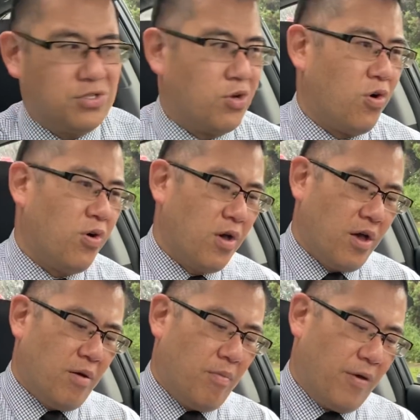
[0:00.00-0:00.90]
So,
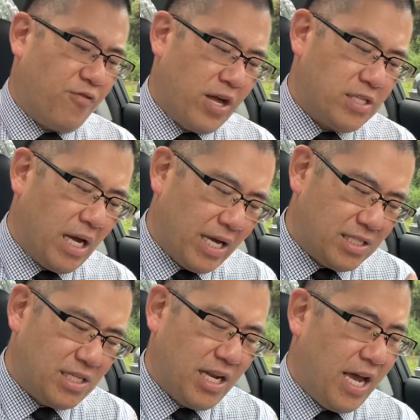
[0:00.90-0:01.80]
my friends, I guess
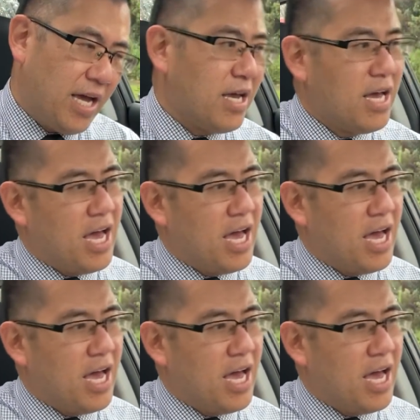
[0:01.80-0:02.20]
today,